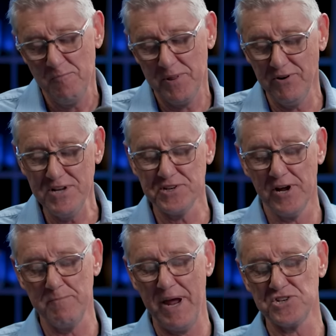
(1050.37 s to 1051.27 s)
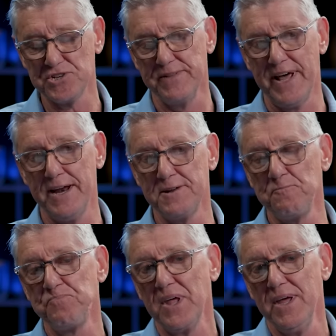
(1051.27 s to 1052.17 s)
But the reason I mention that
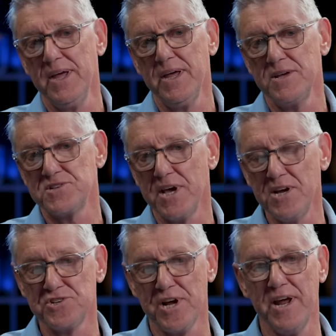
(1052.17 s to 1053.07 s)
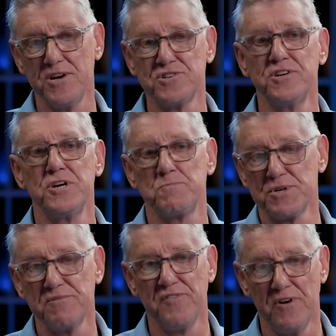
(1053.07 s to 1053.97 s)
is he changed
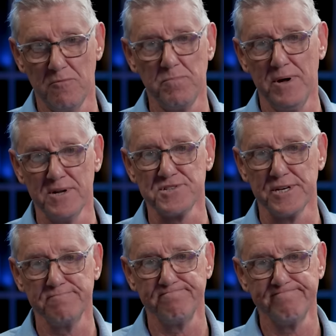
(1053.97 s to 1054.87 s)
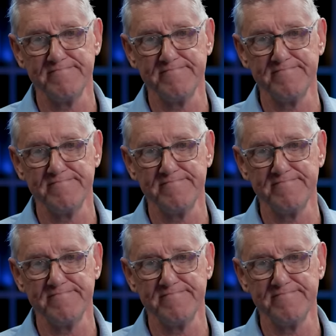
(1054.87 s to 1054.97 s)
Egyptian foreign policy.